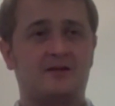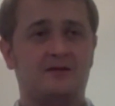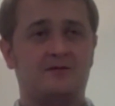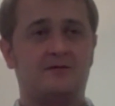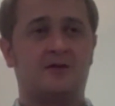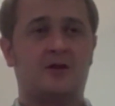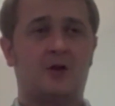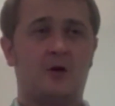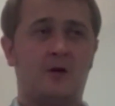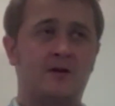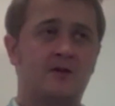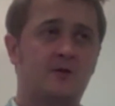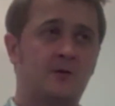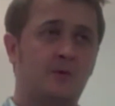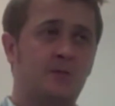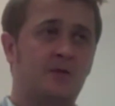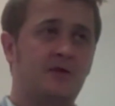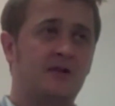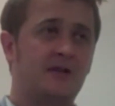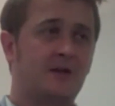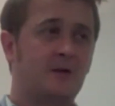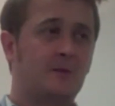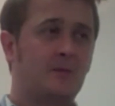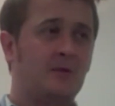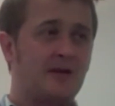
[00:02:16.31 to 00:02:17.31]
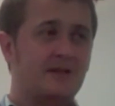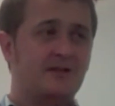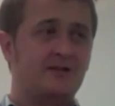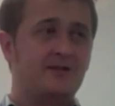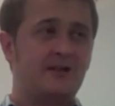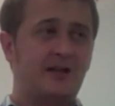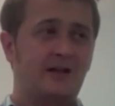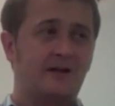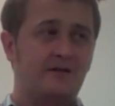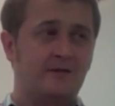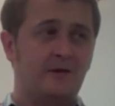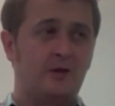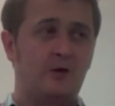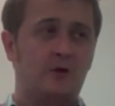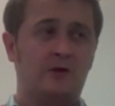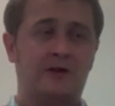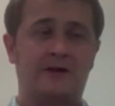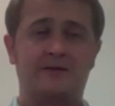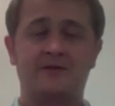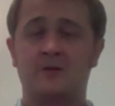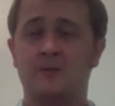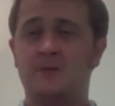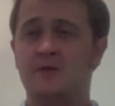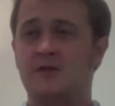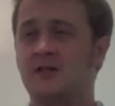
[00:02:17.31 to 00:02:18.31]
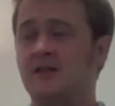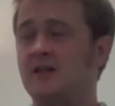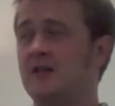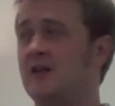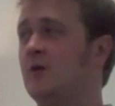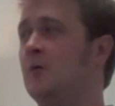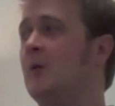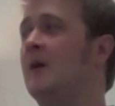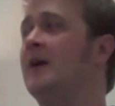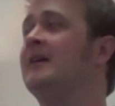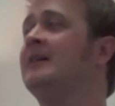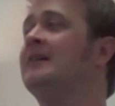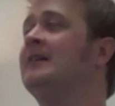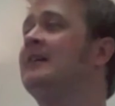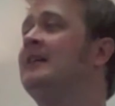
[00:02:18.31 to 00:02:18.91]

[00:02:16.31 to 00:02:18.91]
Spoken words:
of going to a particular place and taking photographs in a particular way.